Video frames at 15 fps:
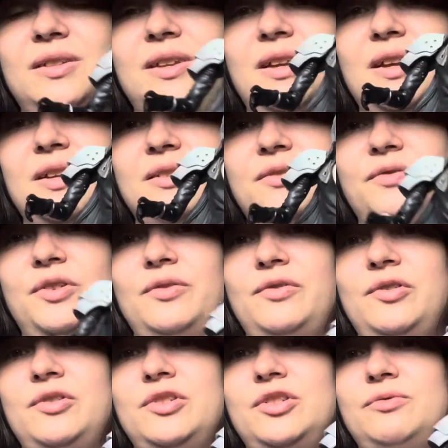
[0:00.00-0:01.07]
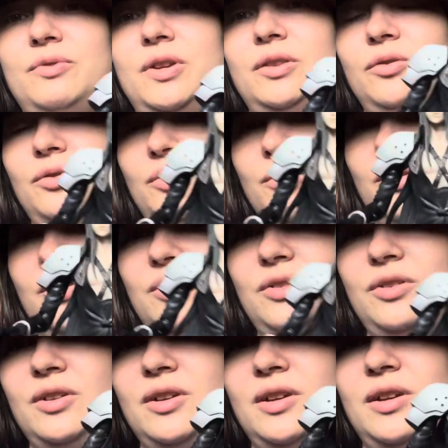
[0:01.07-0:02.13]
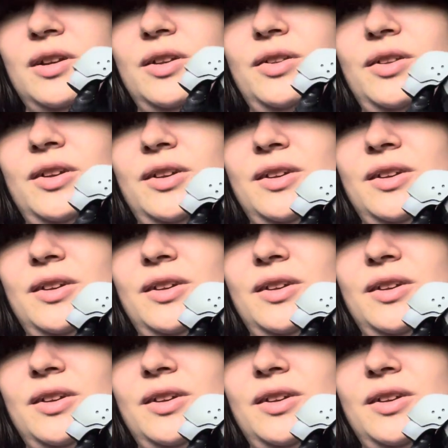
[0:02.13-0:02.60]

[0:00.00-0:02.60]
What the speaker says: he has a very, very sweet look, like